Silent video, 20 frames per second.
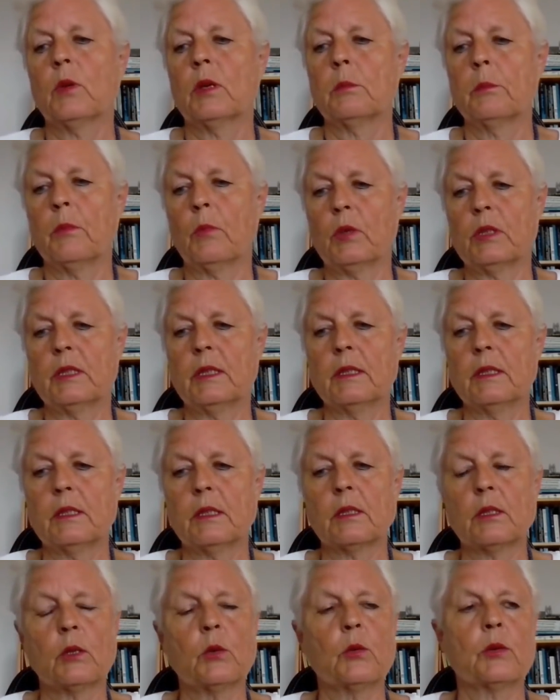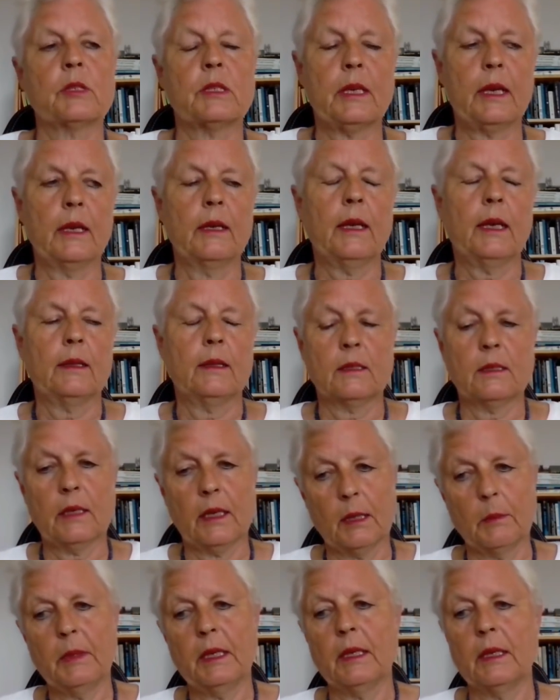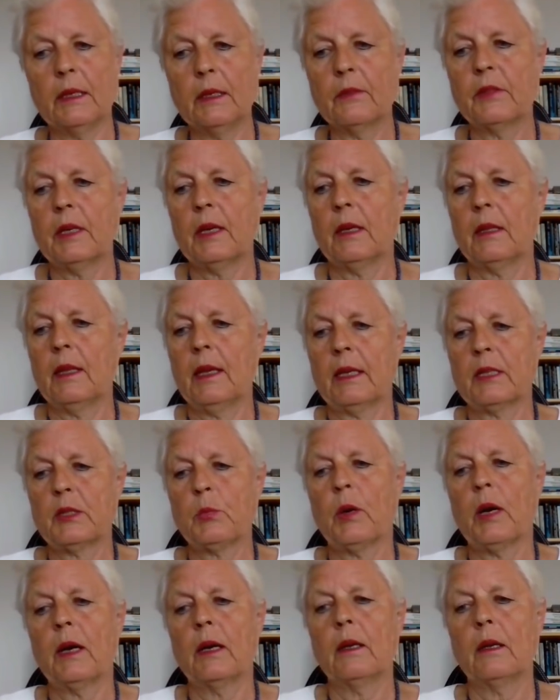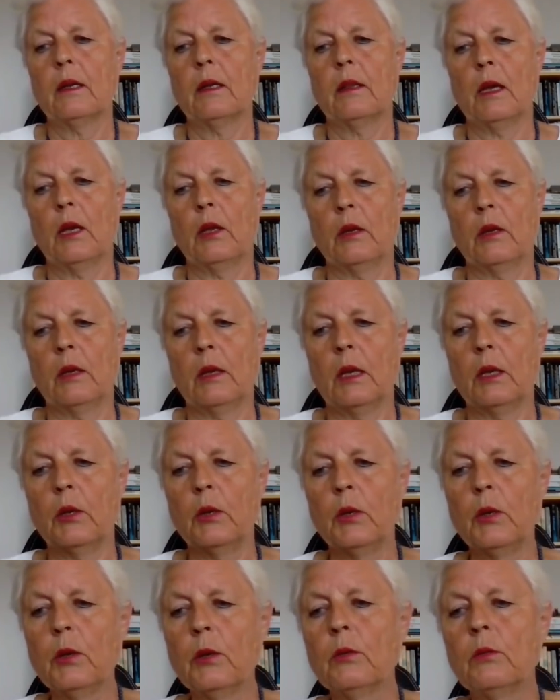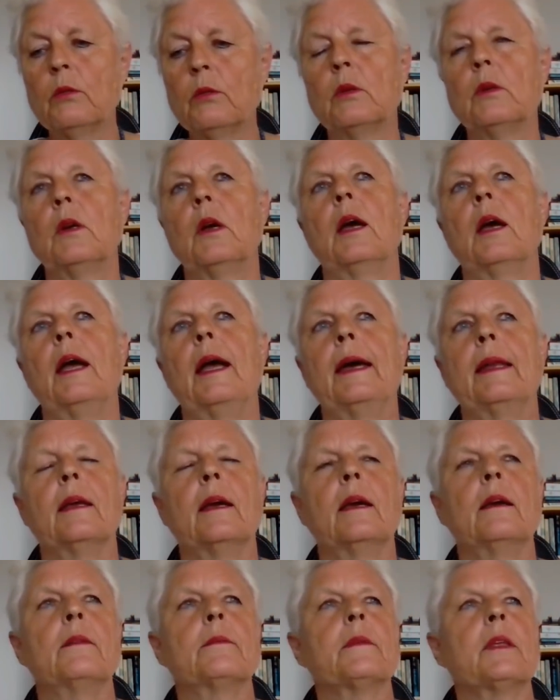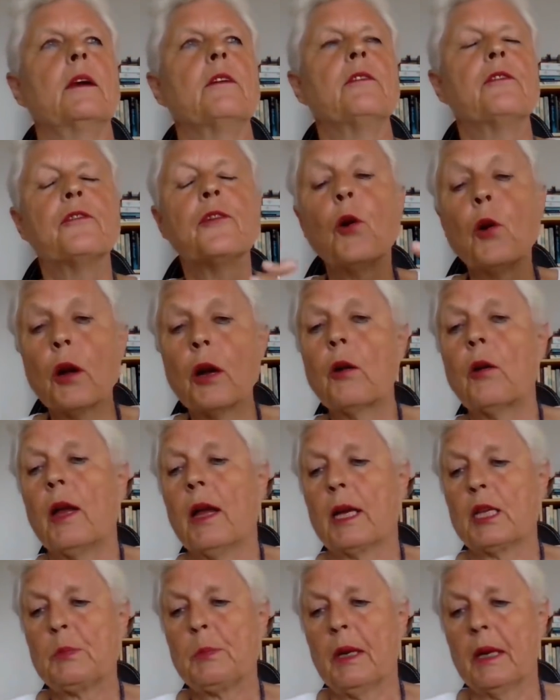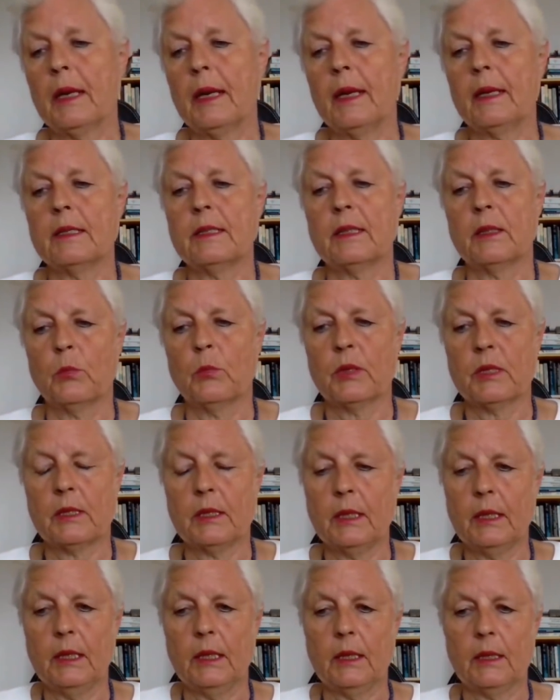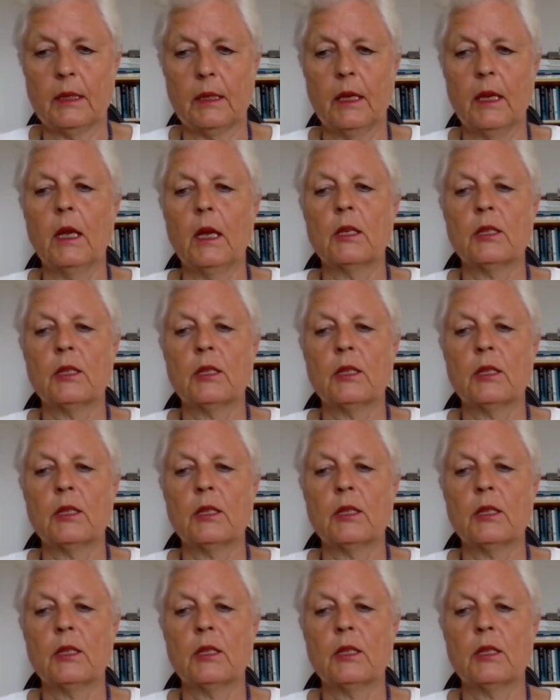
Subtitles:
what Jesus could say at the time he lived, and that's why a fuller explanation was needed.